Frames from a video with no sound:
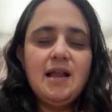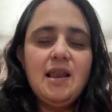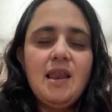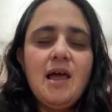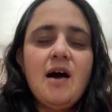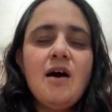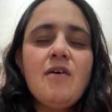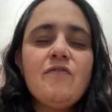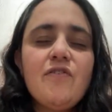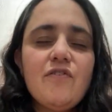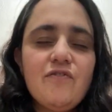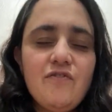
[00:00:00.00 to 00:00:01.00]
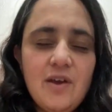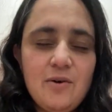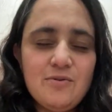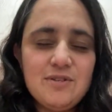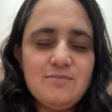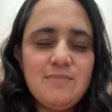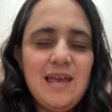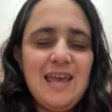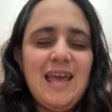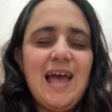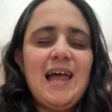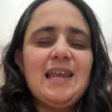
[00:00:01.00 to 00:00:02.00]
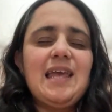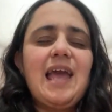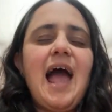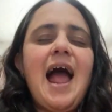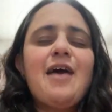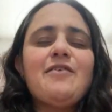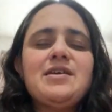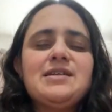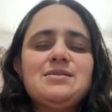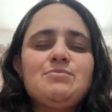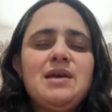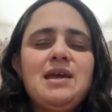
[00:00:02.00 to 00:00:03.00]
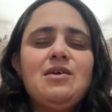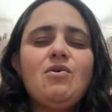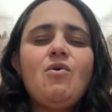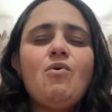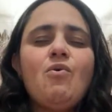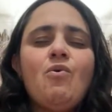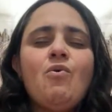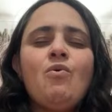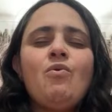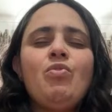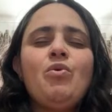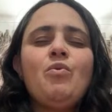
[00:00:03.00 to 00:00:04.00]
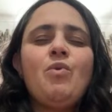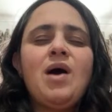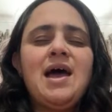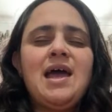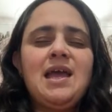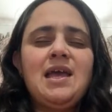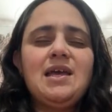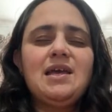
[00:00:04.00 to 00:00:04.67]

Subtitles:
Love fills me and carries me all the way.